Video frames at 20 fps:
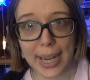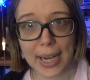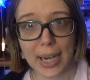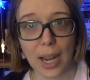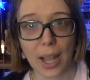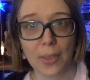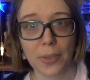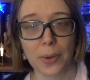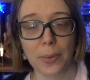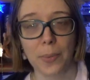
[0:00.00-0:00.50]
and
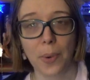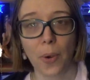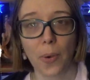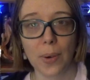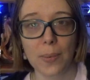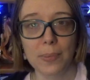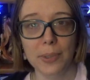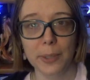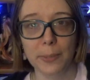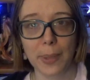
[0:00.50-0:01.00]
Other
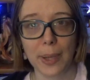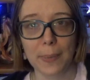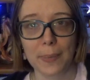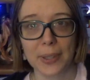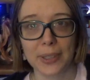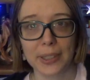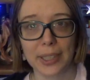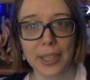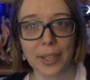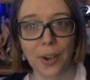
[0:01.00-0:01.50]
Poems by
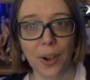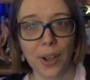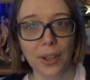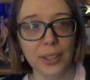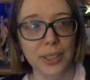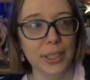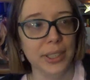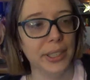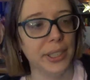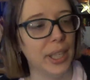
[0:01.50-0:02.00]
Billy
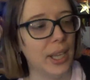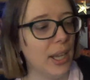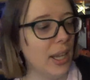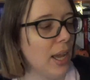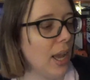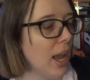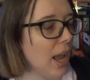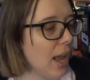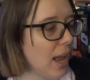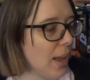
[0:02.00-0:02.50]
Collins.
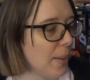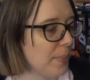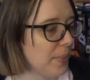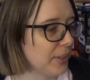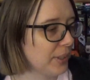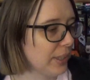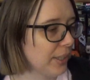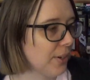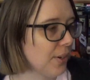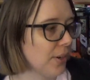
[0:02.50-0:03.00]
Uh,
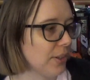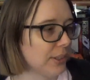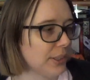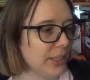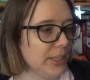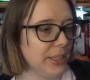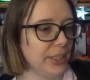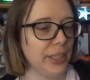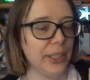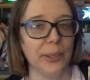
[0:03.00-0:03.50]
Billy
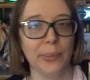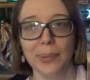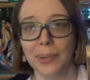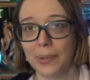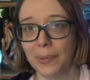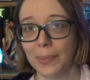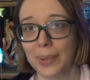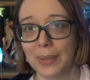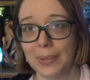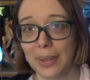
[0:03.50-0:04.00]
Collins is one
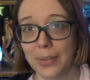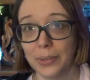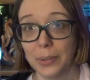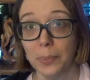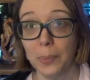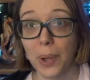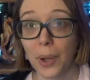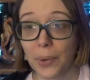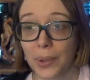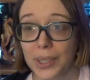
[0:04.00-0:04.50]
of my
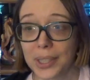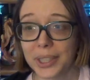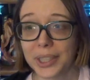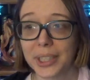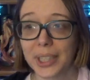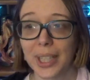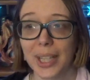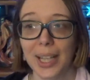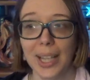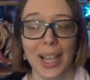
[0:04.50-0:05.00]
favorite
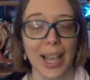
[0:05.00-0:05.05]
poets